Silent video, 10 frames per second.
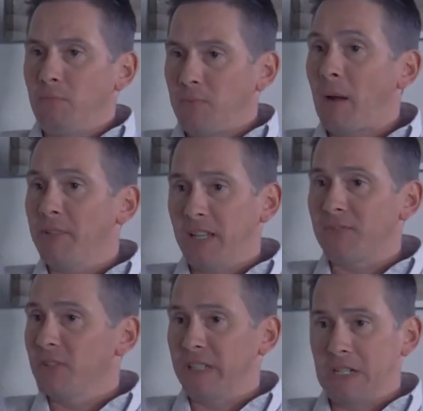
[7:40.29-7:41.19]
probably
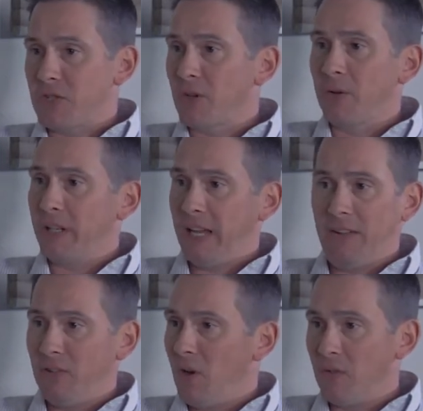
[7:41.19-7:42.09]
definitely going to show the
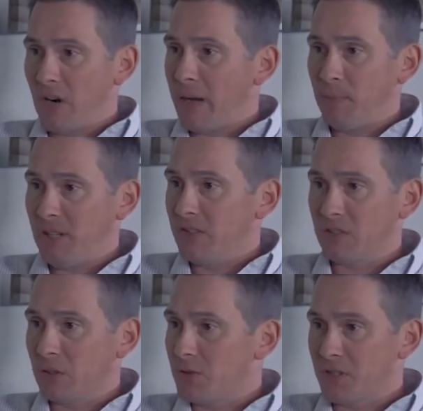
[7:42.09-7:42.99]
A V over I P okay.
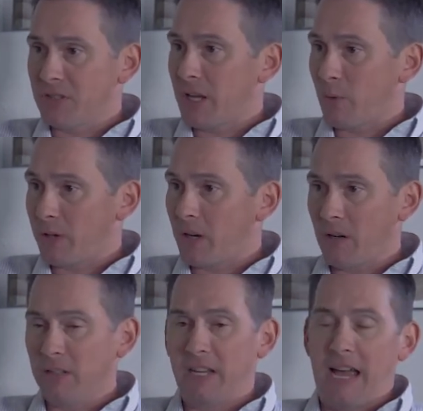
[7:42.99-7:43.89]
solutions that we
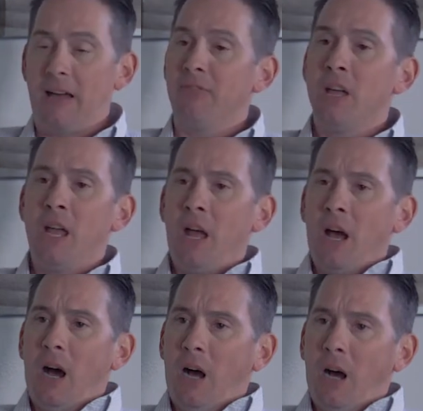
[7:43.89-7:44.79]
currently have.
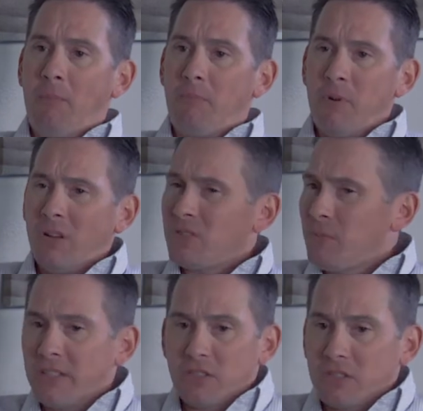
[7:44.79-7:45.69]
Um, we also
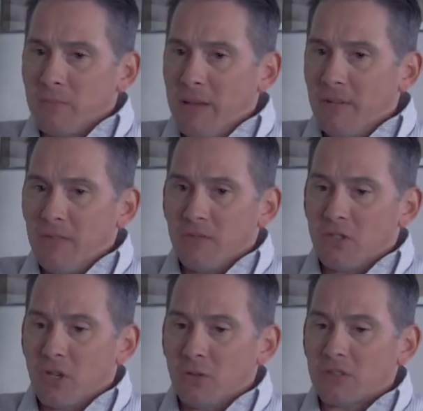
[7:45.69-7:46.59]
might just maybe even
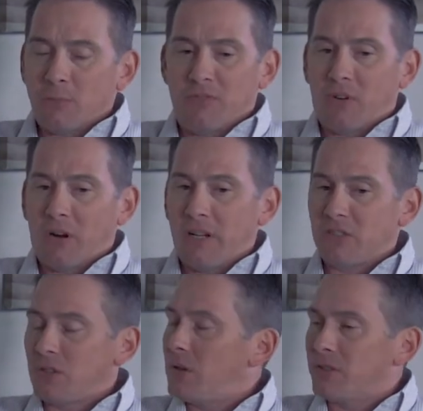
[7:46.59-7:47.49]
show some of our
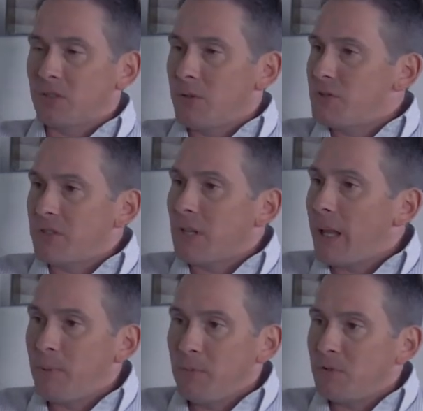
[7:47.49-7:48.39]
installer solutions. A
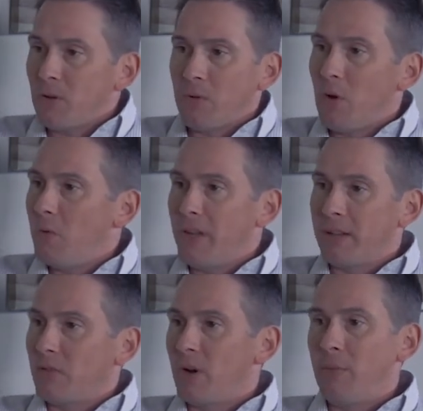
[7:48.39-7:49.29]
lot of people don't know
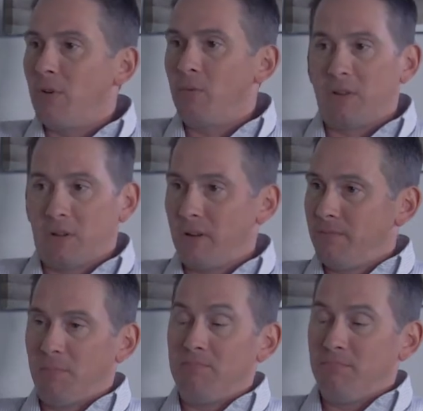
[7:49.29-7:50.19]
that Kramer, with our
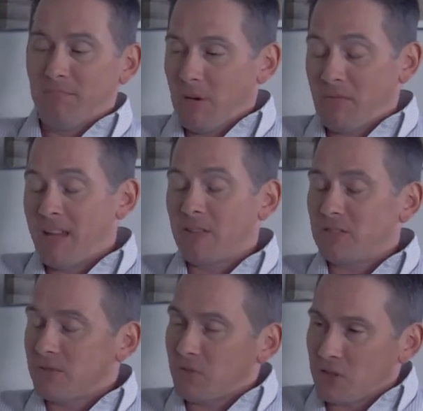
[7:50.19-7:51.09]
you know
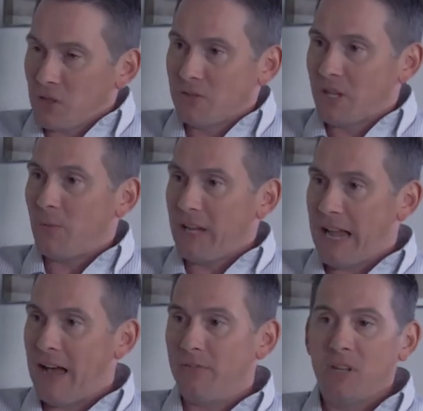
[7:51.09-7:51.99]
thousands of S K Us that we
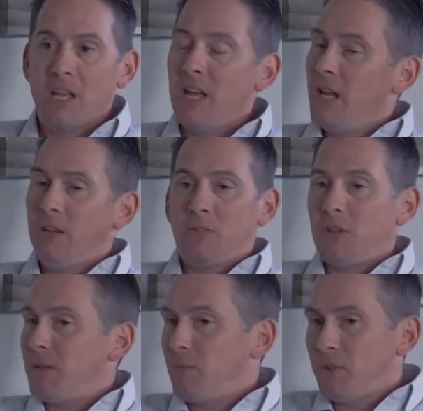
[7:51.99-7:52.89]
have, you
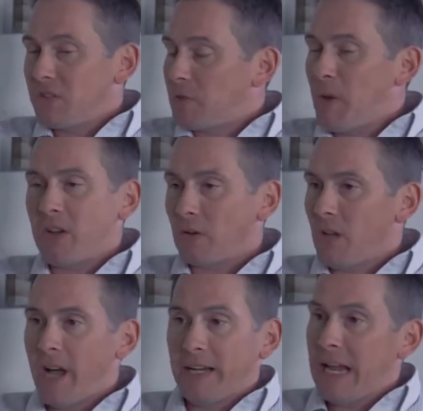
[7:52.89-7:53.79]
know, with the speaker
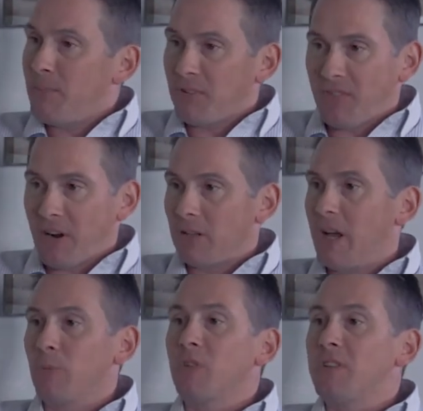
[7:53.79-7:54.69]
line, amplifier
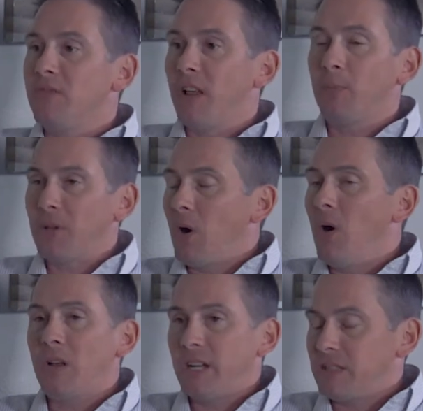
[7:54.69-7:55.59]
line, we're developing
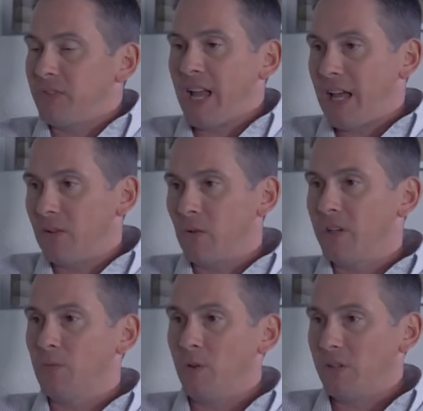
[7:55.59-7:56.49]
all kinds of
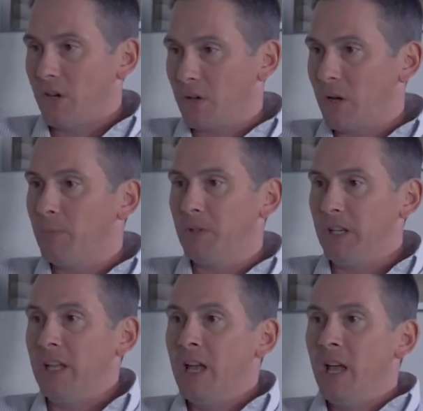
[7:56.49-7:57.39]
categories within our
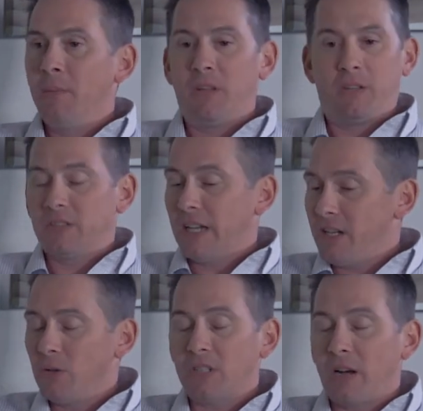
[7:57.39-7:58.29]
company because I
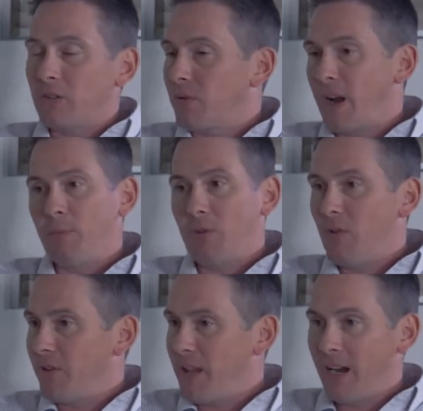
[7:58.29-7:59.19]
know Doctor Kramer
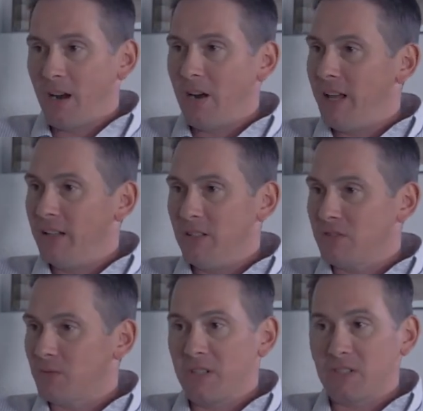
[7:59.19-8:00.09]
over there and
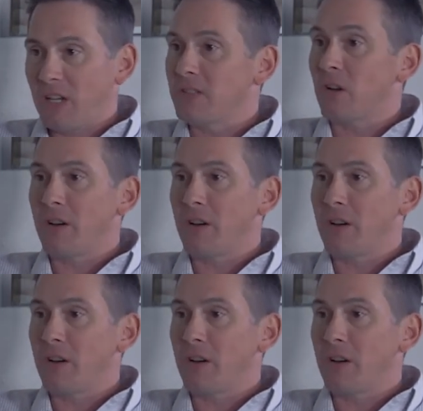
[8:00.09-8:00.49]
his three sons